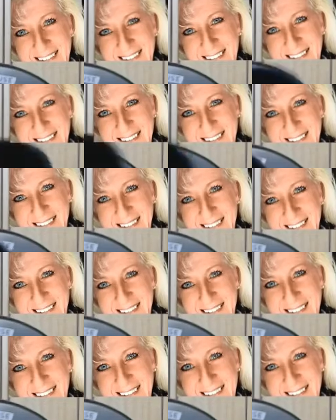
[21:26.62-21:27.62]

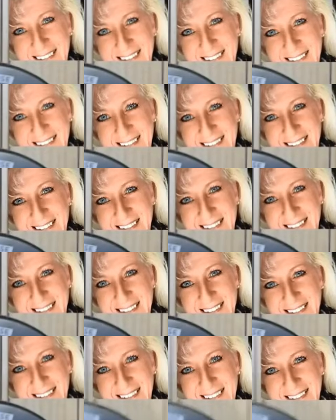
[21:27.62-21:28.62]

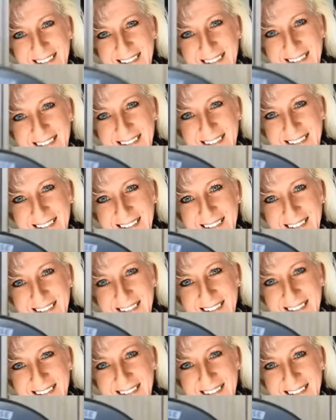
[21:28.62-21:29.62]

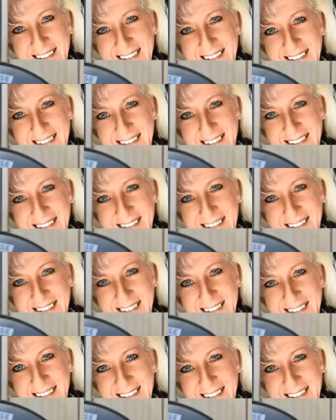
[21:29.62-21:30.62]

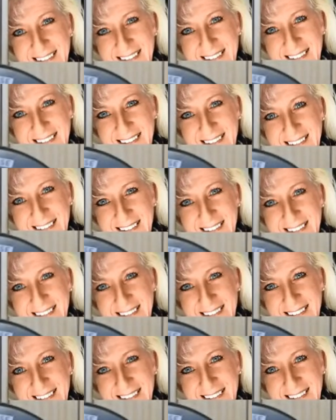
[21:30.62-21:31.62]

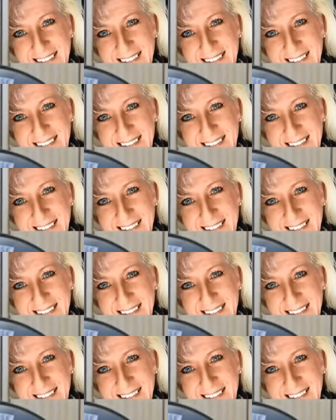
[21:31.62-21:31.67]
(silence)